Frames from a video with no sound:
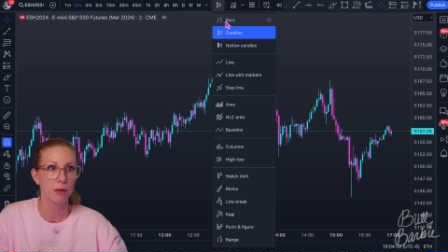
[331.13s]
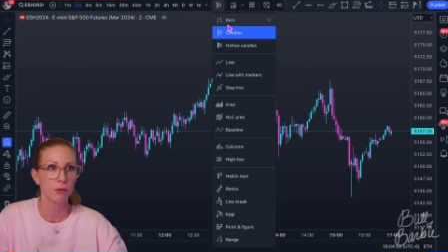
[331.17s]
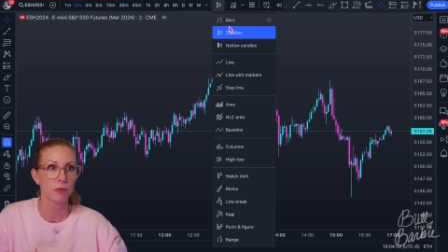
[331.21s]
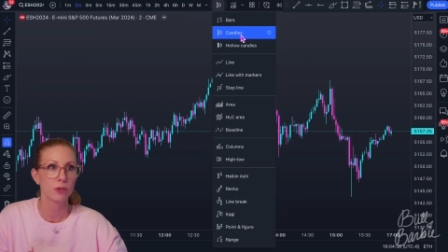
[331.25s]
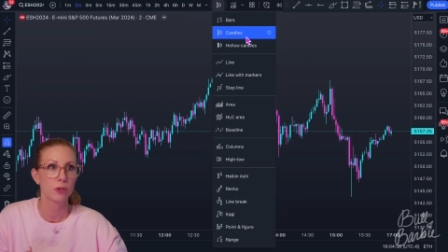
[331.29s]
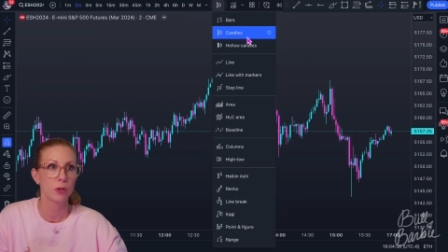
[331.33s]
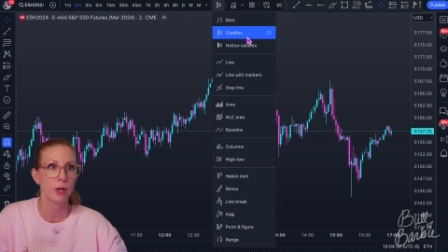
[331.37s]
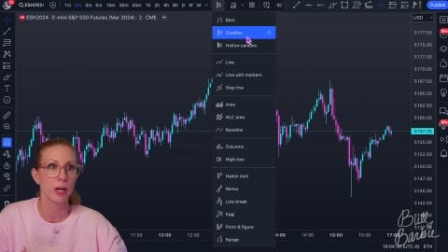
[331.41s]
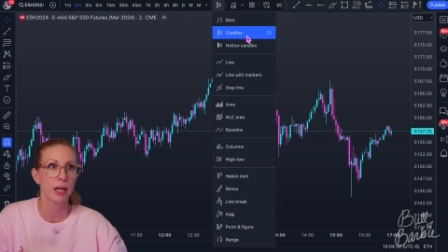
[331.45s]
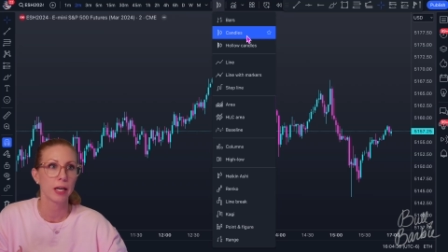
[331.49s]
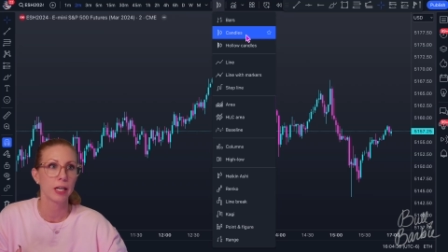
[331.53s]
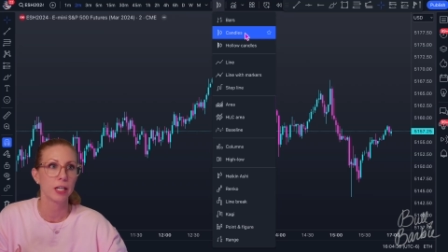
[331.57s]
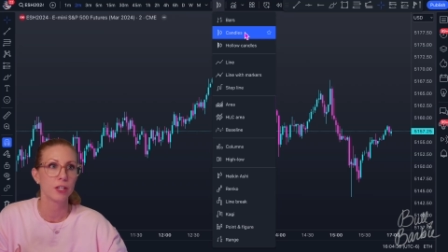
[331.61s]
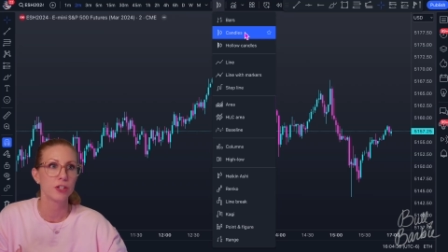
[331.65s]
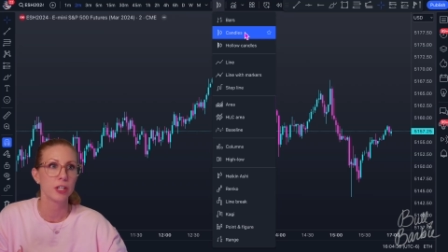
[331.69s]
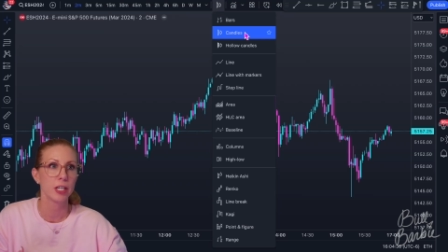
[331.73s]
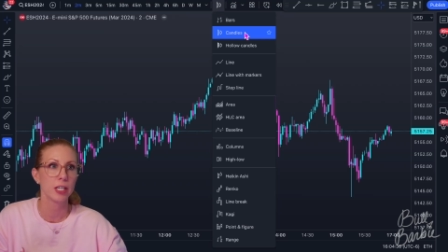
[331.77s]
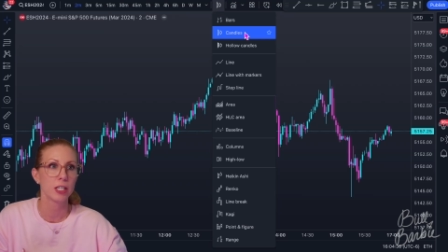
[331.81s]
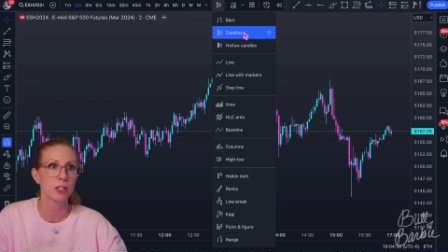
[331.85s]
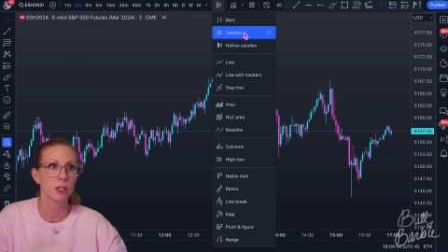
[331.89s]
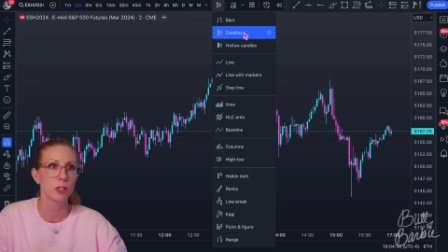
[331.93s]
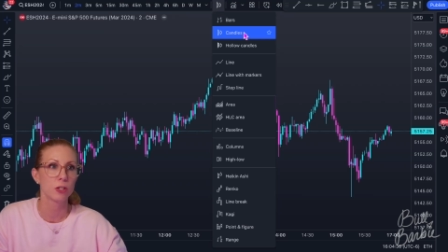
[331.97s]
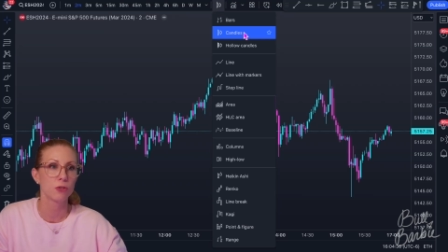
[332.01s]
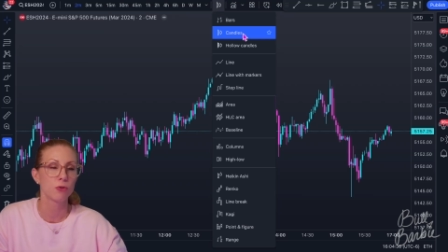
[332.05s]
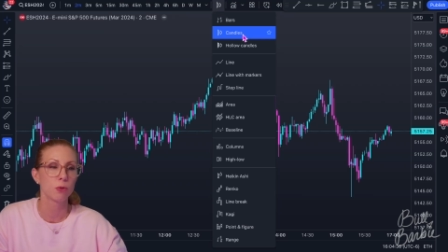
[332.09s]
So I'm going to
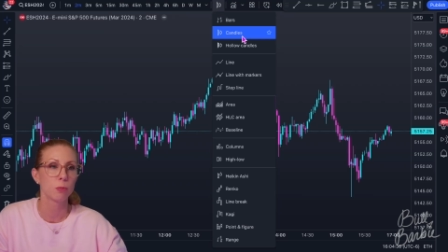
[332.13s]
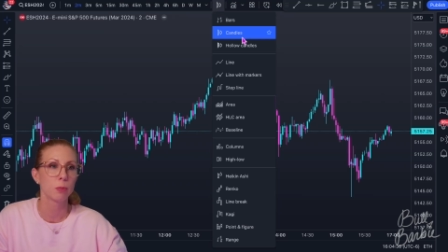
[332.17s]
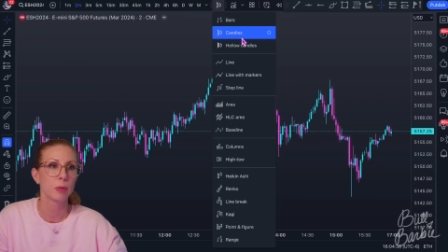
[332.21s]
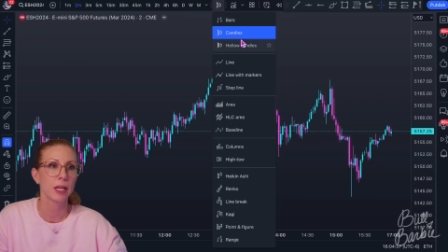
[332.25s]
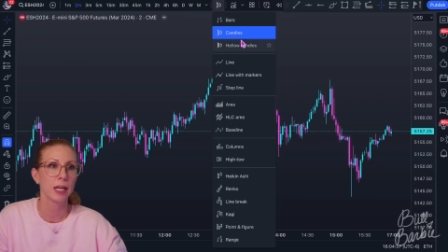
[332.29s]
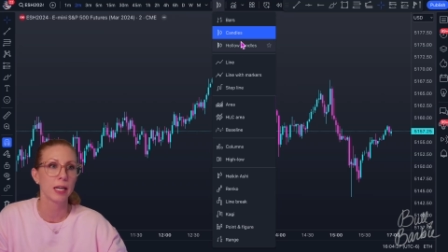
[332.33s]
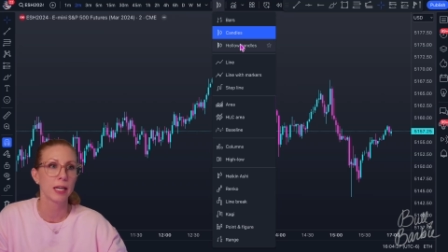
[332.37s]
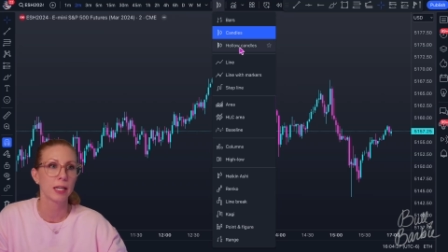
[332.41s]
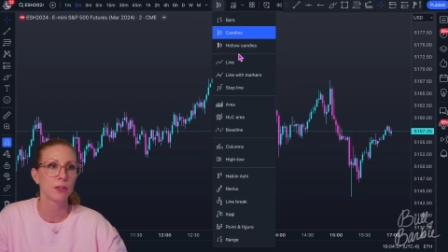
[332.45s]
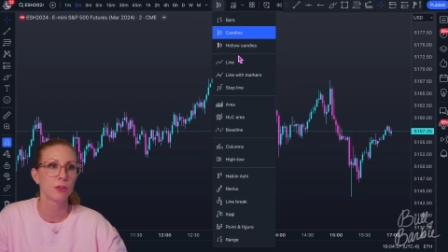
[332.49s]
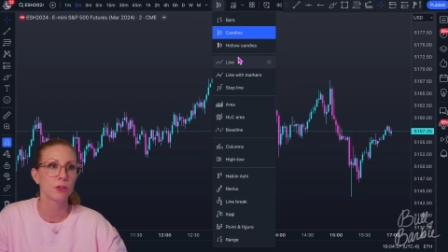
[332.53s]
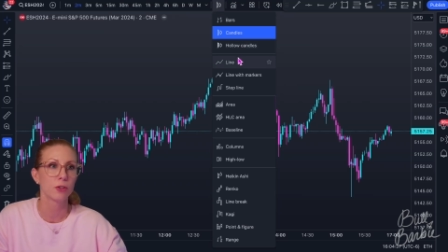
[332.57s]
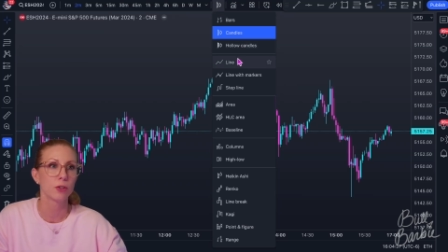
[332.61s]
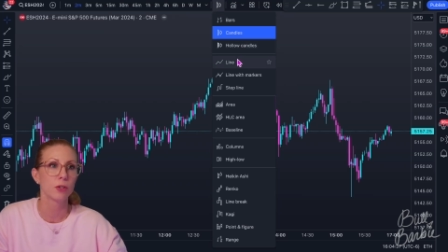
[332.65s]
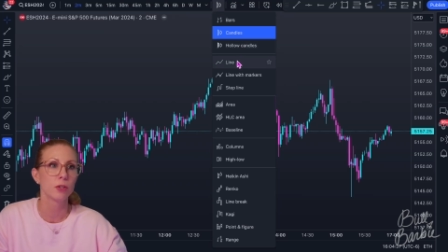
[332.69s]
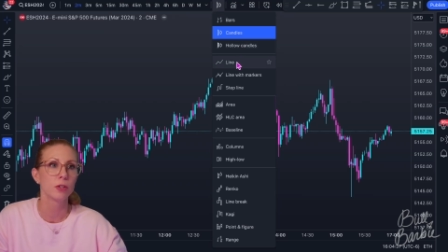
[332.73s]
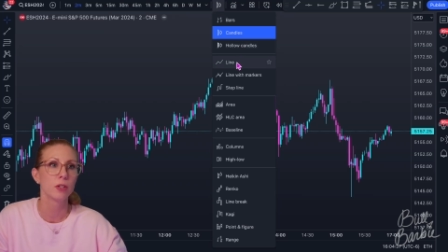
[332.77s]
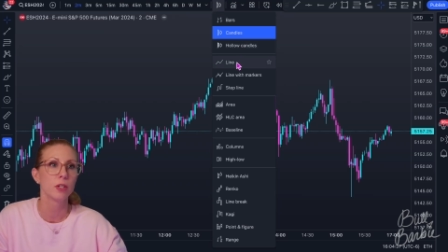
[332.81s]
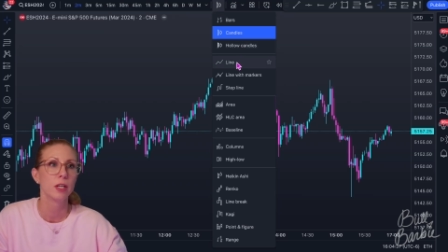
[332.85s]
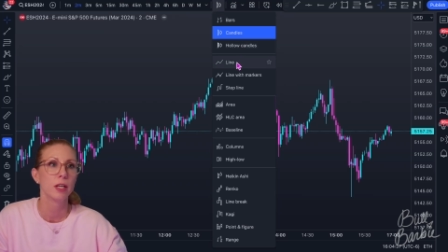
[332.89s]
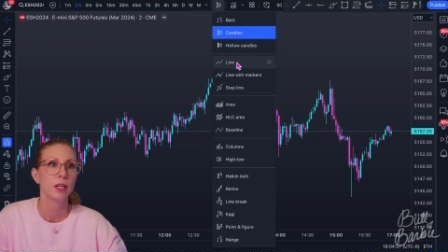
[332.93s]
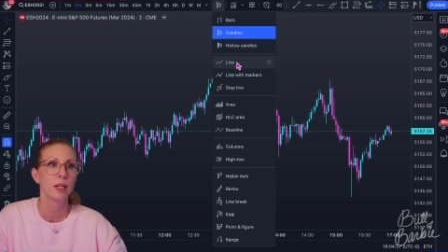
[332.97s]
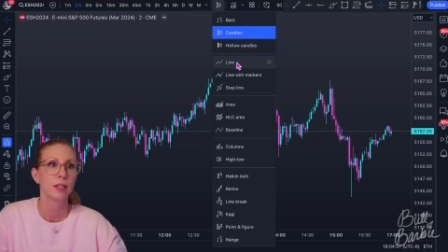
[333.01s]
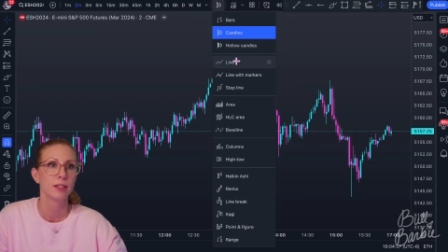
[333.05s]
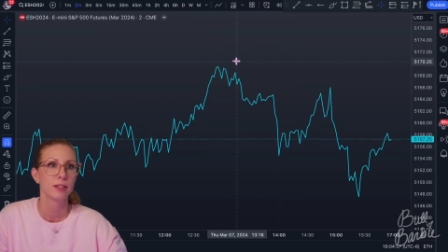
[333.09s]
change this from candle
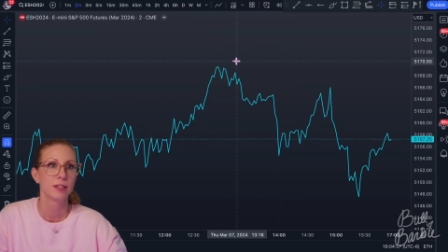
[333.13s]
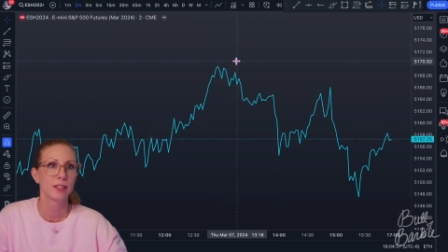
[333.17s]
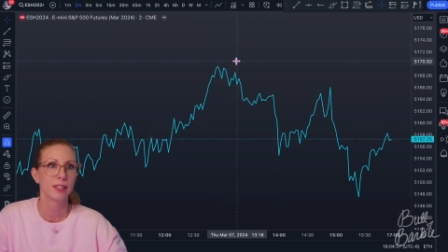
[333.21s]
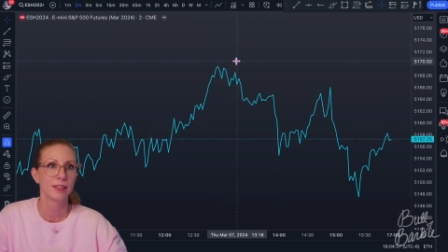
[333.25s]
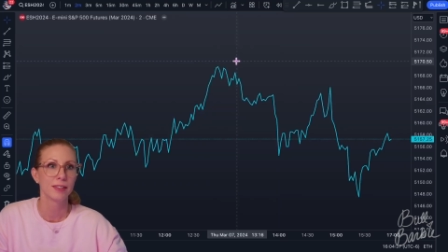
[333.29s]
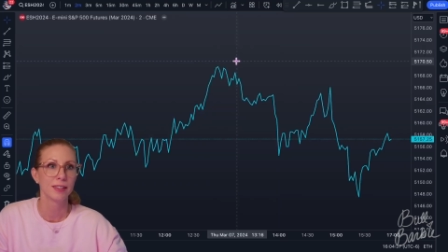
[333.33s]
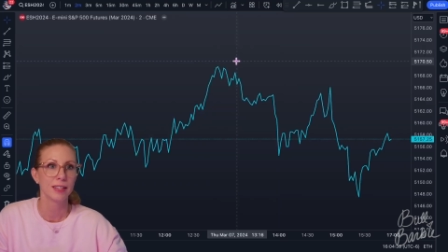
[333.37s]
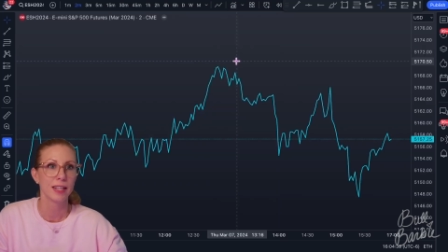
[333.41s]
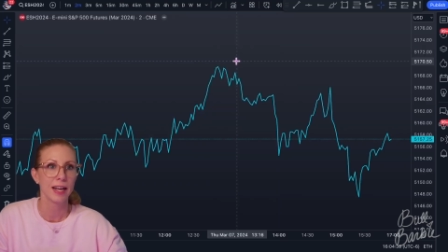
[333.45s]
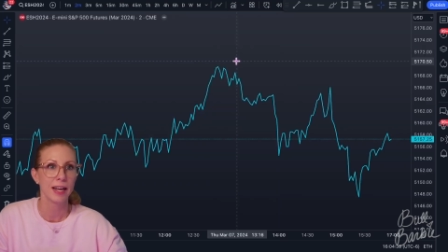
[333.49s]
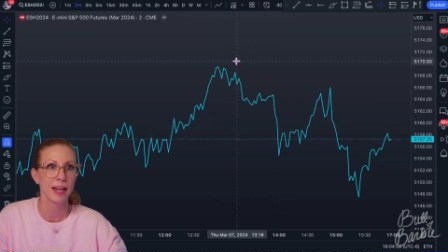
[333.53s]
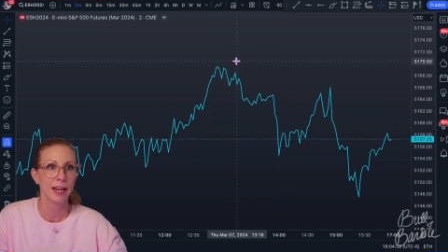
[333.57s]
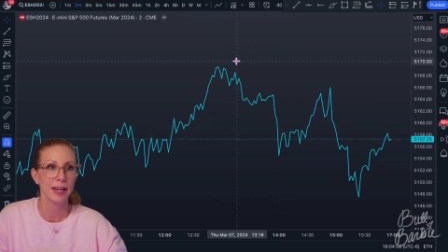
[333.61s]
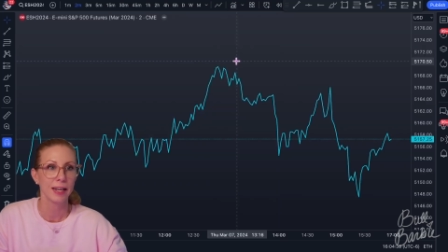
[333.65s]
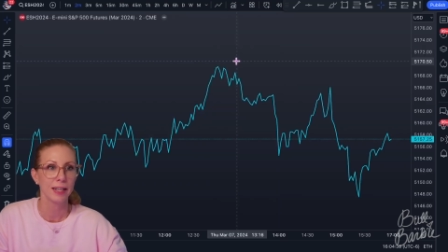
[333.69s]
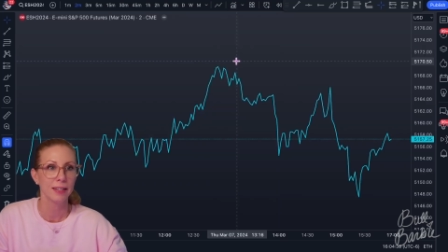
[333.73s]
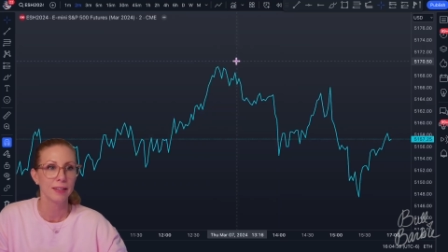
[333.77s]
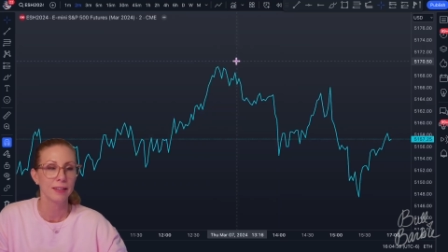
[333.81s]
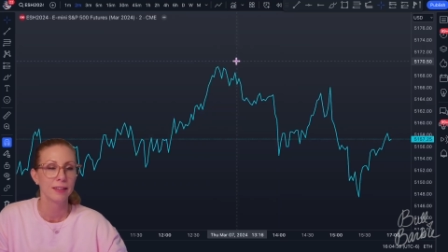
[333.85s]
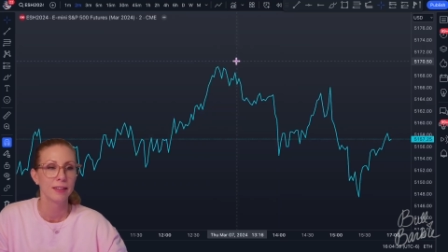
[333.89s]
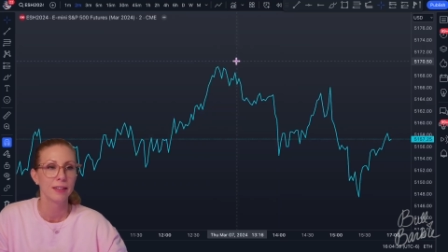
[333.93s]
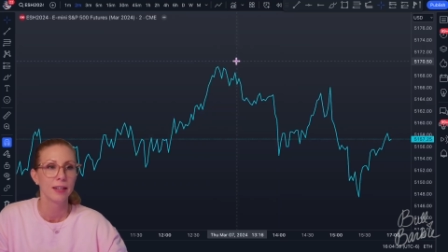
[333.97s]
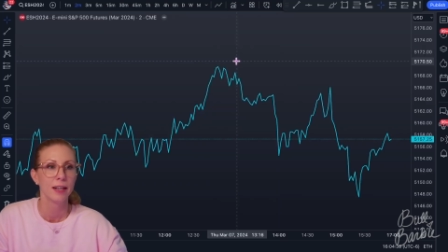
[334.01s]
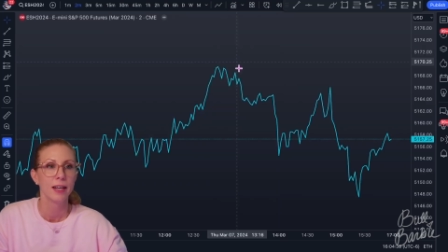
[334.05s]
to line.